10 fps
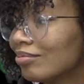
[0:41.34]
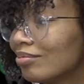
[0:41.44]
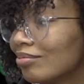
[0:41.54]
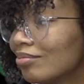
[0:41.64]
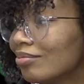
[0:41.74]

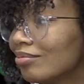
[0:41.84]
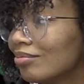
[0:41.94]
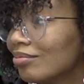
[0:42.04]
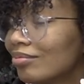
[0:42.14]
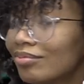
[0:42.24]

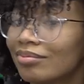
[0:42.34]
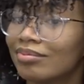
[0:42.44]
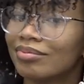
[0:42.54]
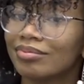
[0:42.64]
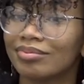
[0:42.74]

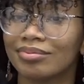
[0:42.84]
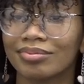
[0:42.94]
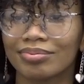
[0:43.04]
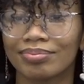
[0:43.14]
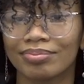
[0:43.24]

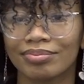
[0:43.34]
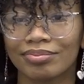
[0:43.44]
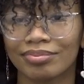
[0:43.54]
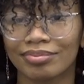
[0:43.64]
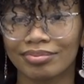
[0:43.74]

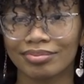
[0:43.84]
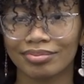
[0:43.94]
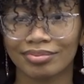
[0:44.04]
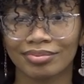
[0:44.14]
The person shown says nothing.